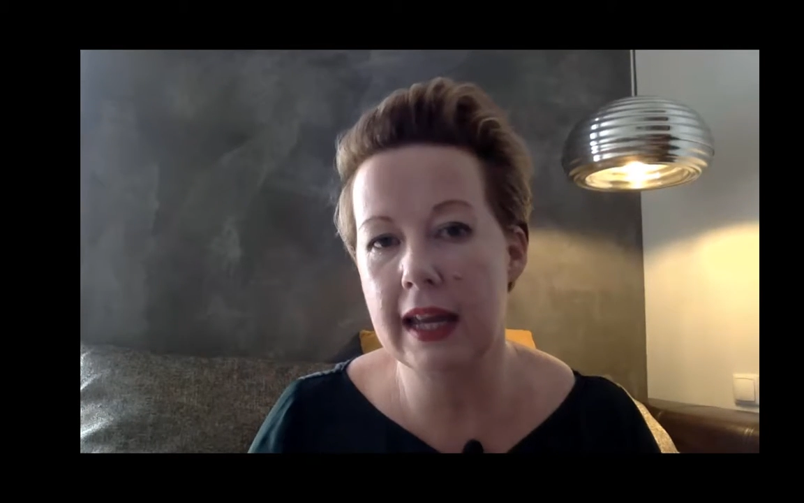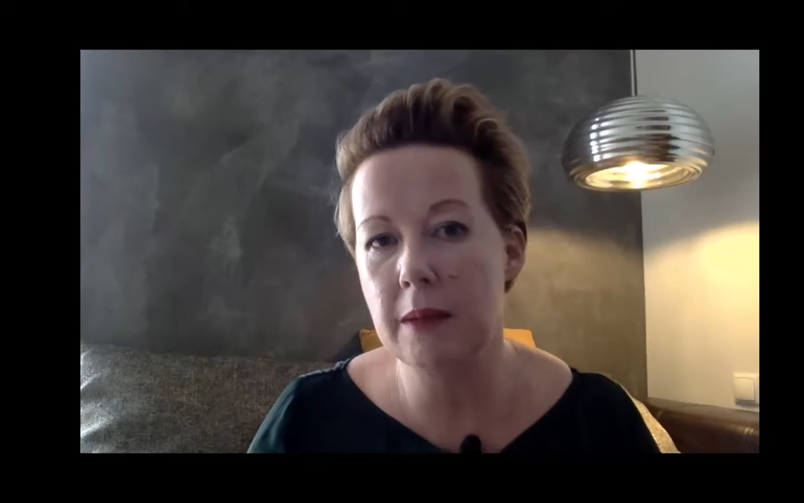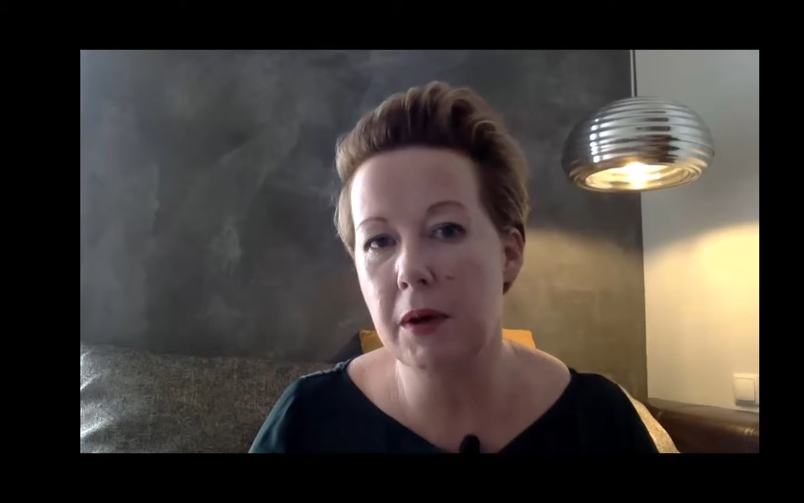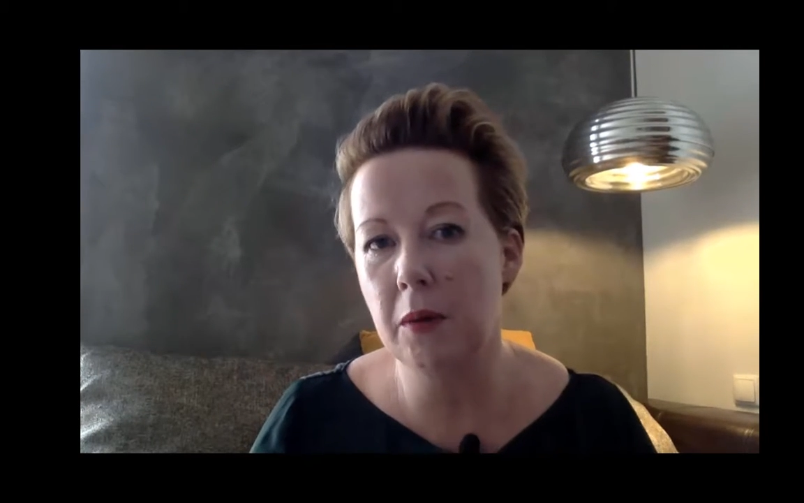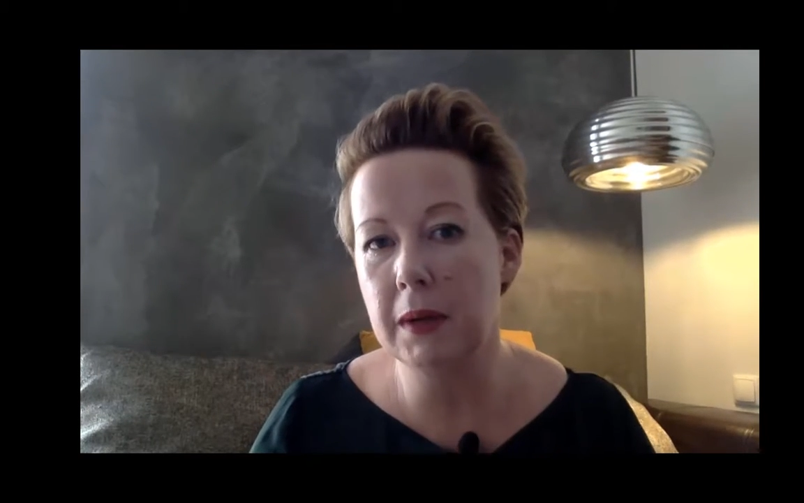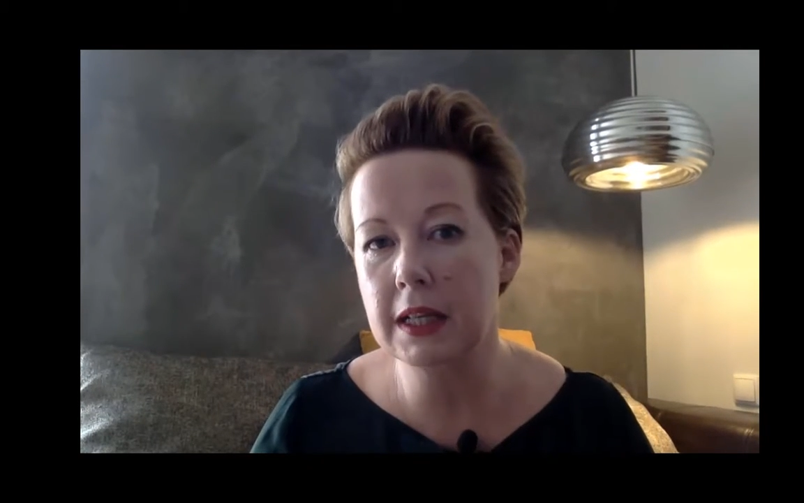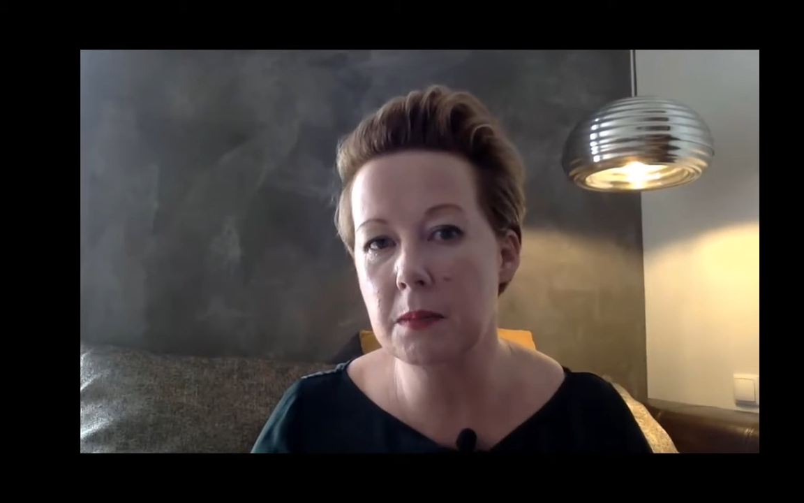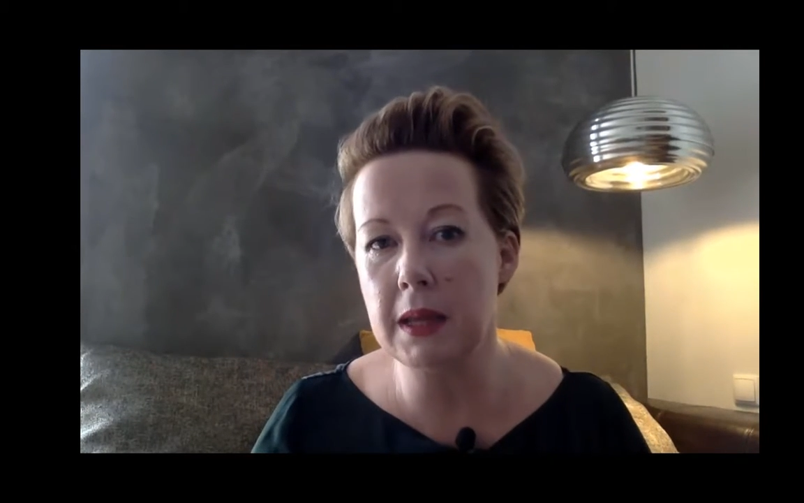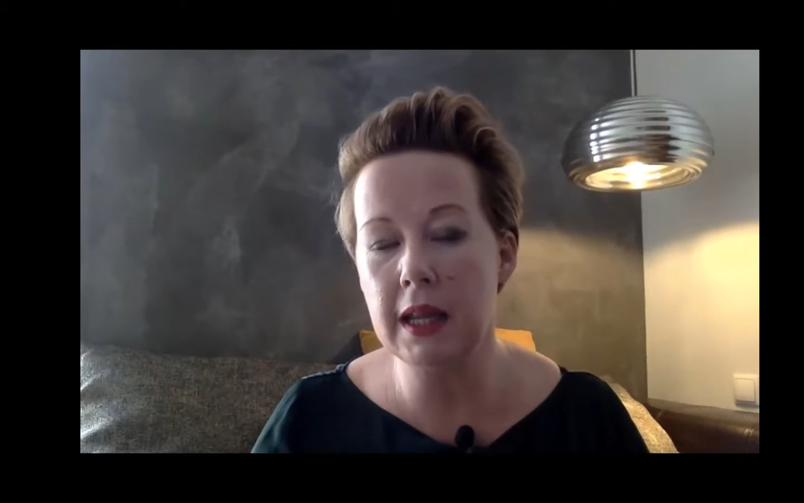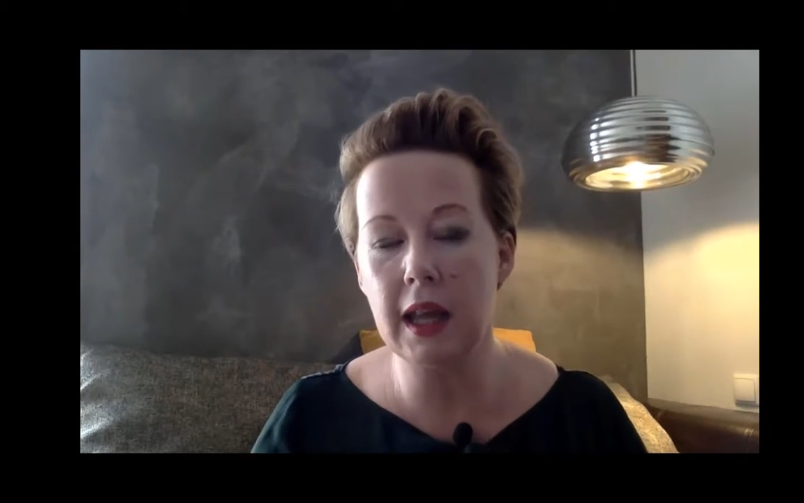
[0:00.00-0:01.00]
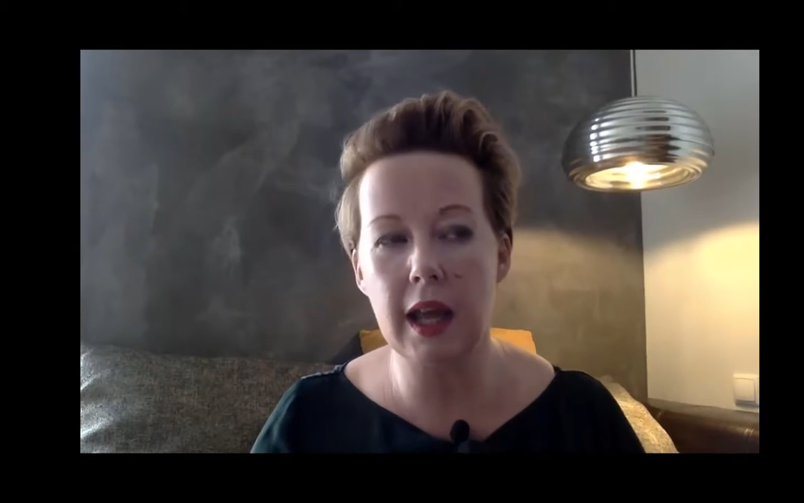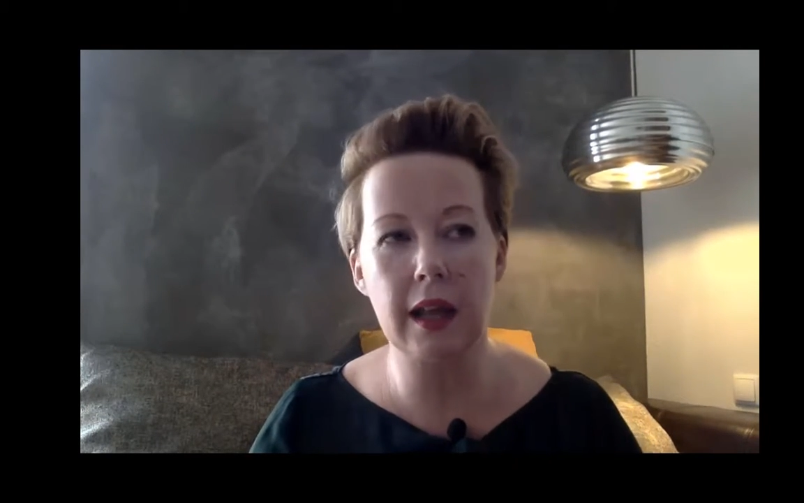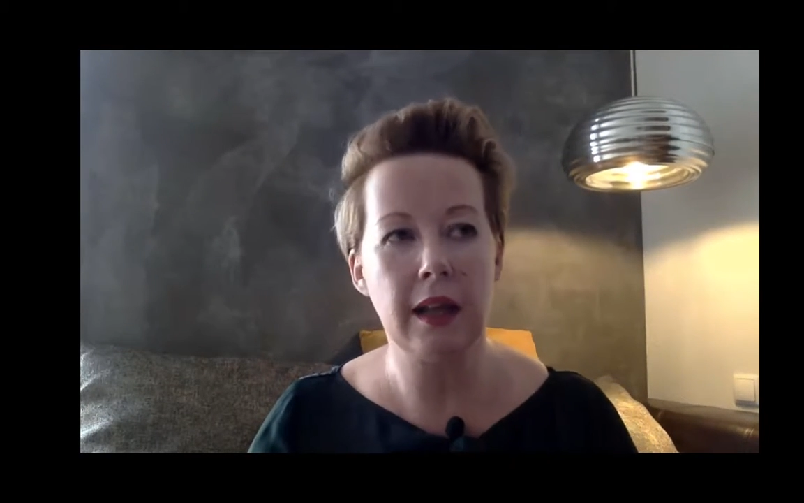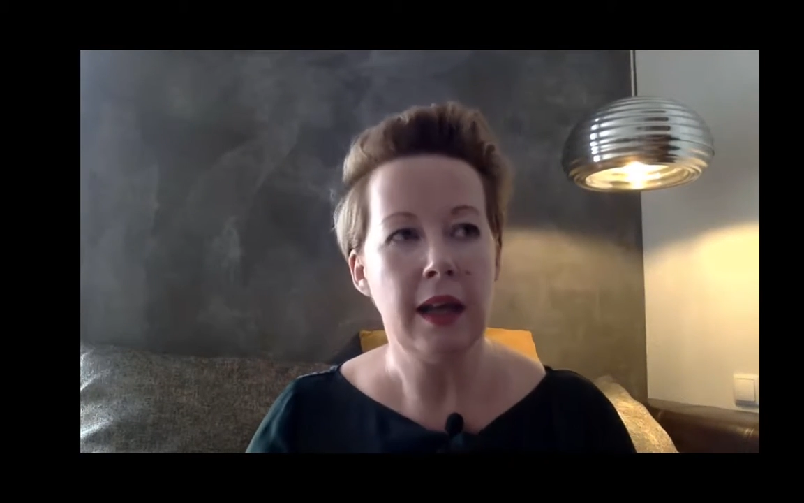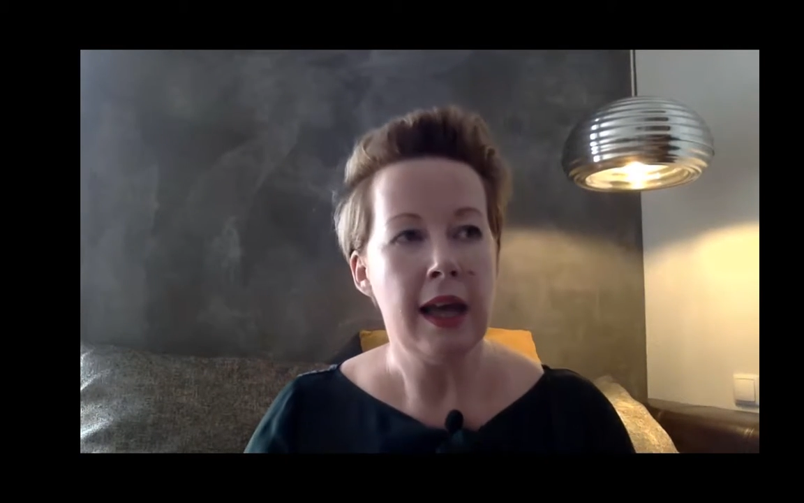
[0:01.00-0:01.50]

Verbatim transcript: any public speaking.